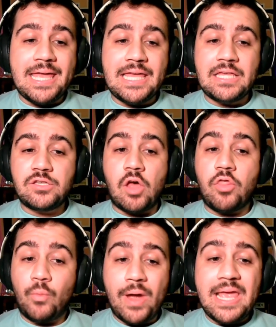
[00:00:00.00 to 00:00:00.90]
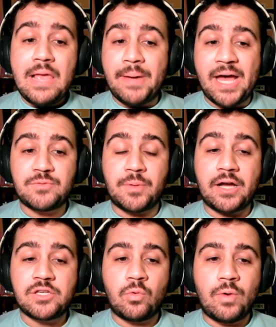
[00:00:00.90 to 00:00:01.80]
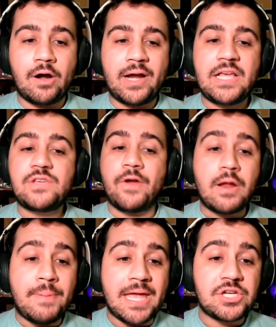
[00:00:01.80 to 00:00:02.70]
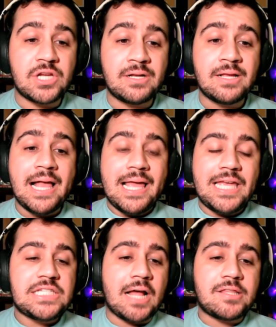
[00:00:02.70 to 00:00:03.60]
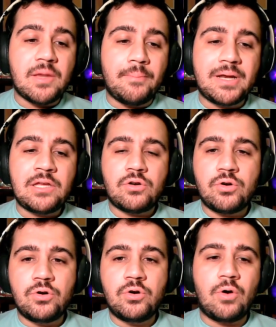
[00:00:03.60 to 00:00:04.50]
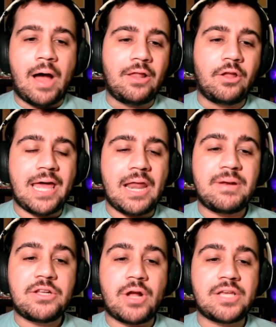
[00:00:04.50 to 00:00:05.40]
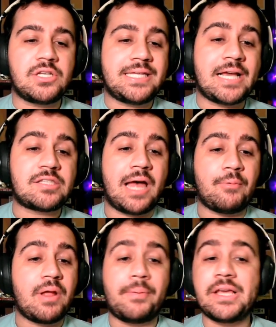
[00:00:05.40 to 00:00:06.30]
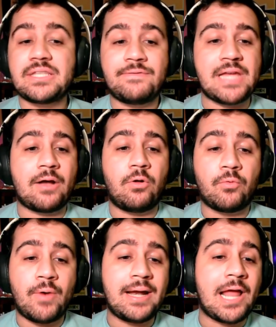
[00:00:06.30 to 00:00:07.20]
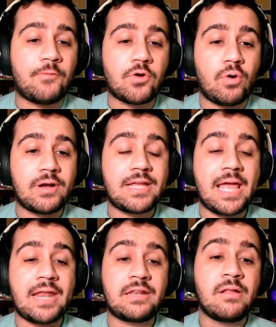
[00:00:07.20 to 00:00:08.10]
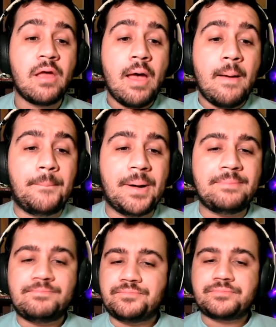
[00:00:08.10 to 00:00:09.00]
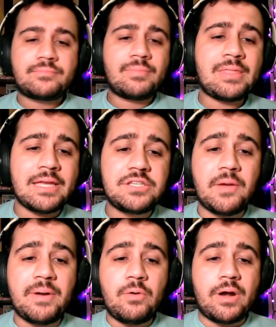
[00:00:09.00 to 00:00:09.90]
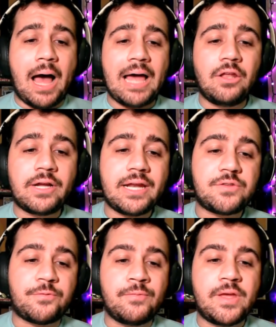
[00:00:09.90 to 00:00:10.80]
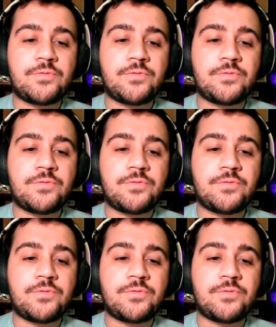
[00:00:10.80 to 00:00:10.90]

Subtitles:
is the way he pass blocks, where he's very patient. He's not somebody who I look at him and he tries to kick slide, where he plays left tackle right now for Corner Canyon. But he's somebody, when I look at his